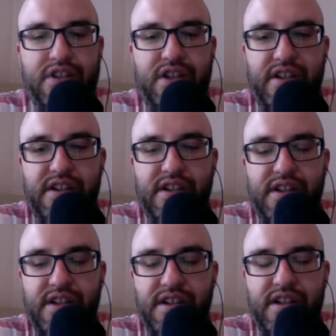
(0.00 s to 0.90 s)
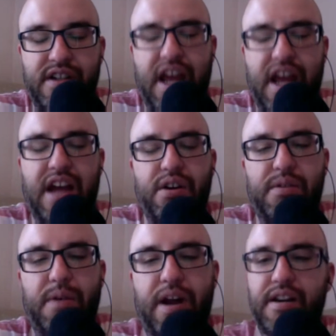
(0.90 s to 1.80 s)
sure. Yeah, no,
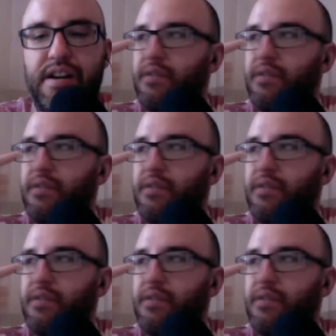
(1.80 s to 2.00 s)
you're right.